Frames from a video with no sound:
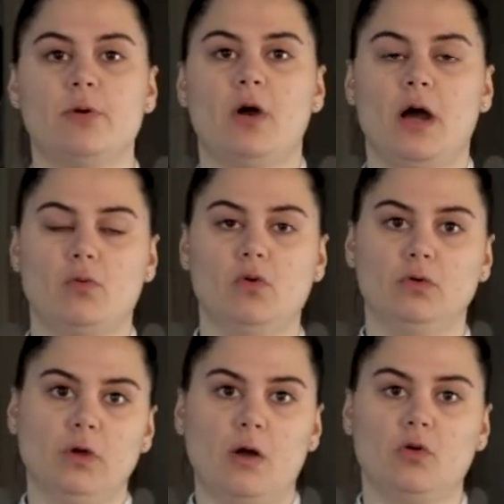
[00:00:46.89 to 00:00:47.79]
but I
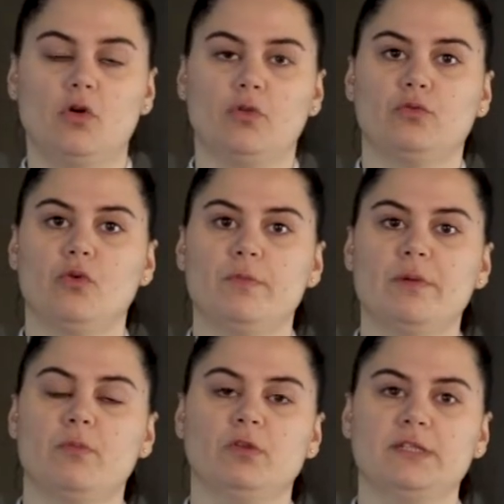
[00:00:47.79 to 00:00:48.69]
will go through a
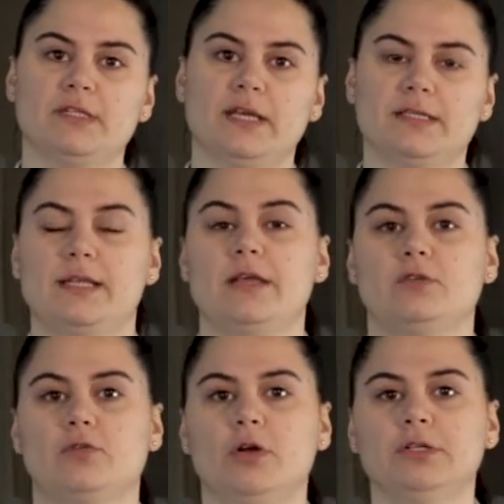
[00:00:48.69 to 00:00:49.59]
bit more details
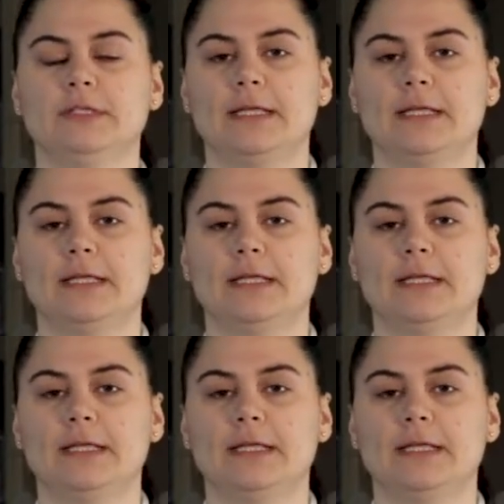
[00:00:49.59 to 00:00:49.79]
later on.